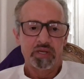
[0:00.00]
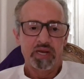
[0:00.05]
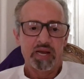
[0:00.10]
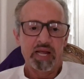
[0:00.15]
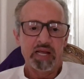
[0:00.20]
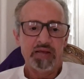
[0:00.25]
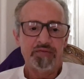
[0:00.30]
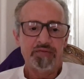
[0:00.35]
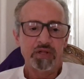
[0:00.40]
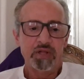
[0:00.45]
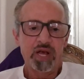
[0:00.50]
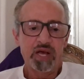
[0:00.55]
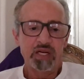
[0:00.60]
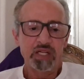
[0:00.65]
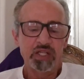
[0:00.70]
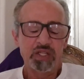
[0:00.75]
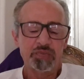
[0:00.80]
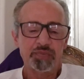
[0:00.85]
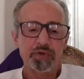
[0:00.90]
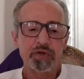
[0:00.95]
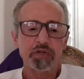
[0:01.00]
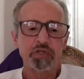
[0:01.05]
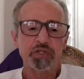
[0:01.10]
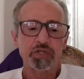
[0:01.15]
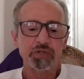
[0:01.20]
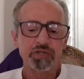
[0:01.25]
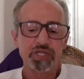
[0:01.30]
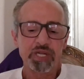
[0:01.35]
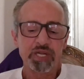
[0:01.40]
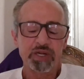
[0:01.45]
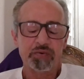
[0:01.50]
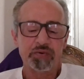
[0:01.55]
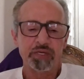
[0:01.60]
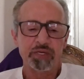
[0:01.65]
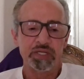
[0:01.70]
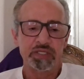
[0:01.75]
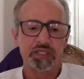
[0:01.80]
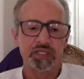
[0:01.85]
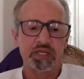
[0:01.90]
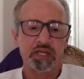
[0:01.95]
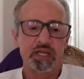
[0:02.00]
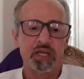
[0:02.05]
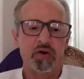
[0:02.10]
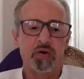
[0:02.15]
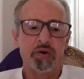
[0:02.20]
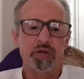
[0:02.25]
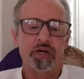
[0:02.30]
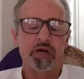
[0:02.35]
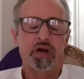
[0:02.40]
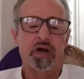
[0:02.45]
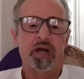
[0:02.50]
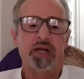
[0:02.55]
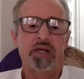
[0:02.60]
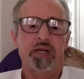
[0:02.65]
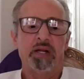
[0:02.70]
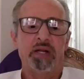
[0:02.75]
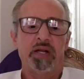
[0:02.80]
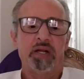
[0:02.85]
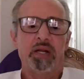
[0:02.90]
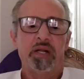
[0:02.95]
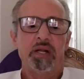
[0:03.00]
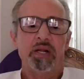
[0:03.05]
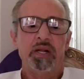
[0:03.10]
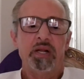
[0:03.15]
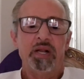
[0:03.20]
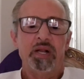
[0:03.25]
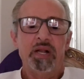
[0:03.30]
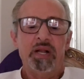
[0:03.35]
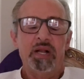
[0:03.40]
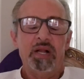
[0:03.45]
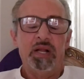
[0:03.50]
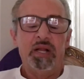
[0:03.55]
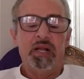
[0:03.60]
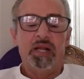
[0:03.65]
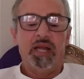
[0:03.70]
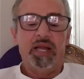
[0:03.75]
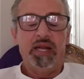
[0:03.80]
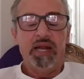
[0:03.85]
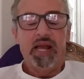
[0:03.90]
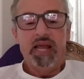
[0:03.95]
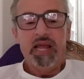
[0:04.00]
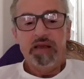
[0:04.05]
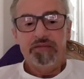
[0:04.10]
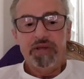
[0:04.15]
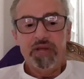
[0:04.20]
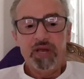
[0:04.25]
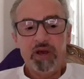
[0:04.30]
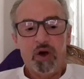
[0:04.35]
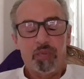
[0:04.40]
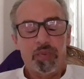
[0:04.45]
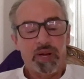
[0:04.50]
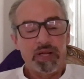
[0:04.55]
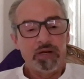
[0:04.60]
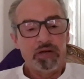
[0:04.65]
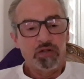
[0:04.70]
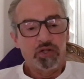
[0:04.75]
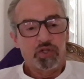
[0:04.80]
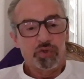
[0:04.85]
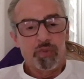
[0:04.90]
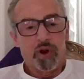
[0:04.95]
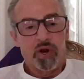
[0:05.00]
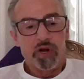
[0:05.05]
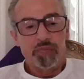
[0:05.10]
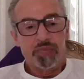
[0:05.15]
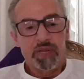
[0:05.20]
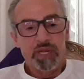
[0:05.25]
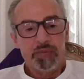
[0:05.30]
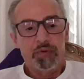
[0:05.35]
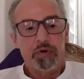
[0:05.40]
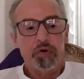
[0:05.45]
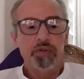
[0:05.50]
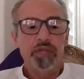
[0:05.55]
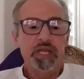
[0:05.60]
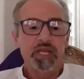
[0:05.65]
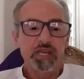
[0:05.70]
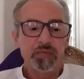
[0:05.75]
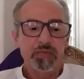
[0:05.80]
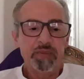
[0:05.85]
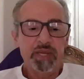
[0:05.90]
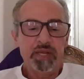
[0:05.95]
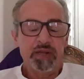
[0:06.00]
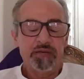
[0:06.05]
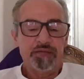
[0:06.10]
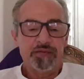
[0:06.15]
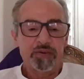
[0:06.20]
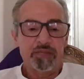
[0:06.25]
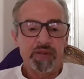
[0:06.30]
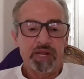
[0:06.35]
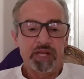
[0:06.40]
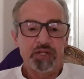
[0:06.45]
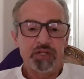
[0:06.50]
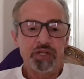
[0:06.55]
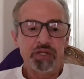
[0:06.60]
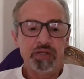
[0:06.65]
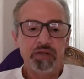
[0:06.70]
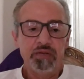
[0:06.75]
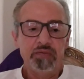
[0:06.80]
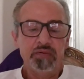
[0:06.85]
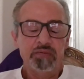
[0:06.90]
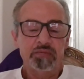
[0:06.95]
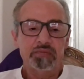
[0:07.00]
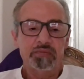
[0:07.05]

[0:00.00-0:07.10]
I have a lot of spiritual synchronicity going on. And I have help. I know smart people. They give me information.